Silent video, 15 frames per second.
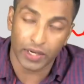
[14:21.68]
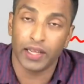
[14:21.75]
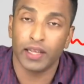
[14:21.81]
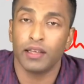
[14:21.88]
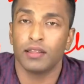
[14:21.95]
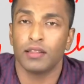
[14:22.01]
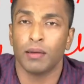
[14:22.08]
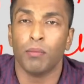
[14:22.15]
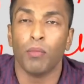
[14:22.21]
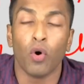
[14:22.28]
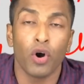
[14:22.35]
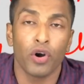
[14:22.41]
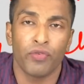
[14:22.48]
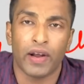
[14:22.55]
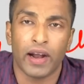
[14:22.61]
is actually
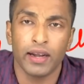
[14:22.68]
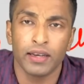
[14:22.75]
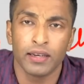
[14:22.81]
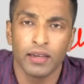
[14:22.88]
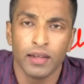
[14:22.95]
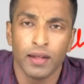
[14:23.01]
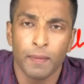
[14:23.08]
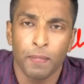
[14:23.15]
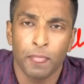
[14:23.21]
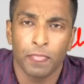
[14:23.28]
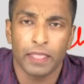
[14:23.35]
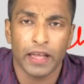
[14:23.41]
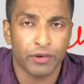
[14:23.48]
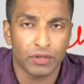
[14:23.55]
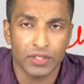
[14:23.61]
the mode VAT
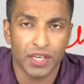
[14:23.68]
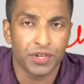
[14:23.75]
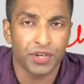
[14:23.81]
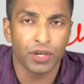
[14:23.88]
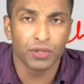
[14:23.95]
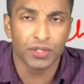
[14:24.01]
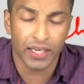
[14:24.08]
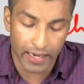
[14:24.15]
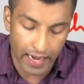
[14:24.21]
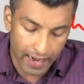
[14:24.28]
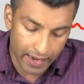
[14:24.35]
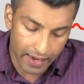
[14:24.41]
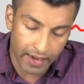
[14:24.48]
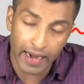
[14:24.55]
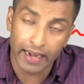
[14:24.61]
that was introduced
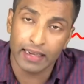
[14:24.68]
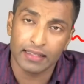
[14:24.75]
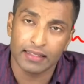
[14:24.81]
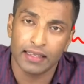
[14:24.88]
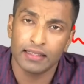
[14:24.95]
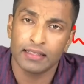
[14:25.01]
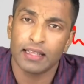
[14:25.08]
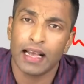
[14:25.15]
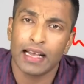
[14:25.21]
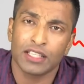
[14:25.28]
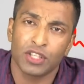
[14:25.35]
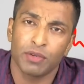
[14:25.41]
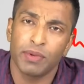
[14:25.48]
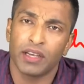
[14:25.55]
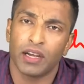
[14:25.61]
in
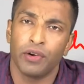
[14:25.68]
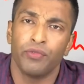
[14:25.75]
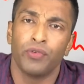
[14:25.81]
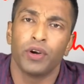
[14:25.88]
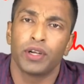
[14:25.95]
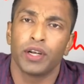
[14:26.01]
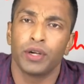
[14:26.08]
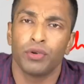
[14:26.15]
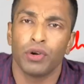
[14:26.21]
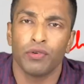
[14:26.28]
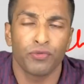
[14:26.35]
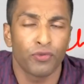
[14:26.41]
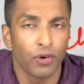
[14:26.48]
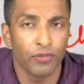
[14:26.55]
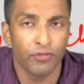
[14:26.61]
1986 has to be
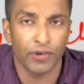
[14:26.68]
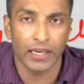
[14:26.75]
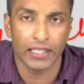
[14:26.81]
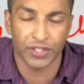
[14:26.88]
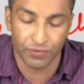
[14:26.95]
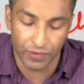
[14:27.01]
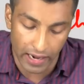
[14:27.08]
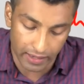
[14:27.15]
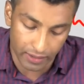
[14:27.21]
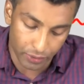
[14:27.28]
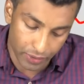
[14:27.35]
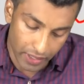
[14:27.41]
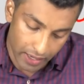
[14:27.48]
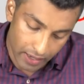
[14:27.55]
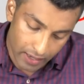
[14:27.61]
converted to a full-fledged
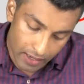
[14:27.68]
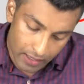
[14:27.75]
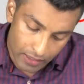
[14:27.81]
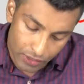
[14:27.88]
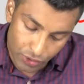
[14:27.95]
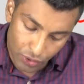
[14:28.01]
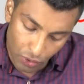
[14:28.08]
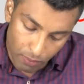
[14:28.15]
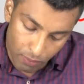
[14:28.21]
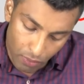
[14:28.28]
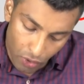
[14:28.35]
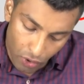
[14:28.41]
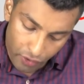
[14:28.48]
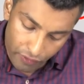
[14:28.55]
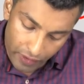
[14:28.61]
VAT. Okay,
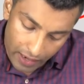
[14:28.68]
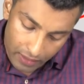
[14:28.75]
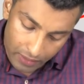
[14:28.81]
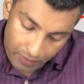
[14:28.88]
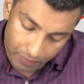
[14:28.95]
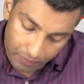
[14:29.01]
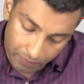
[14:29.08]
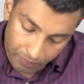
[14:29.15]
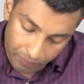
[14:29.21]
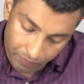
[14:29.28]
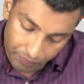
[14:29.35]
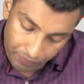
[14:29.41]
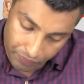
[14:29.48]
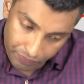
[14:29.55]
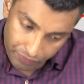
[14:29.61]
so mode VAT
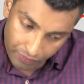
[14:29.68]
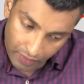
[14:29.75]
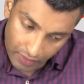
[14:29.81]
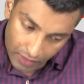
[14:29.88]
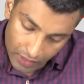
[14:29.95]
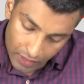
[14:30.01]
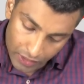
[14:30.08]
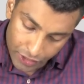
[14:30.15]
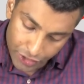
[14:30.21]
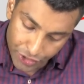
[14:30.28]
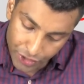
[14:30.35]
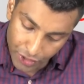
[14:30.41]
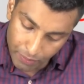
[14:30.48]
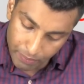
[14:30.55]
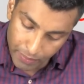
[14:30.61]

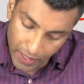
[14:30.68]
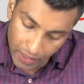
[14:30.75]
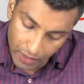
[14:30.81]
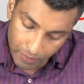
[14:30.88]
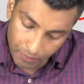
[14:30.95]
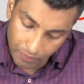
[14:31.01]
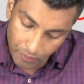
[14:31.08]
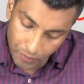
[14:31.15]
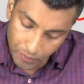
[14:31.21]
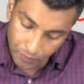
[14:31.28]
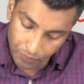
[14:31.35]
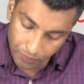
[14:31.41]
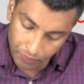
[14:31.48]
should be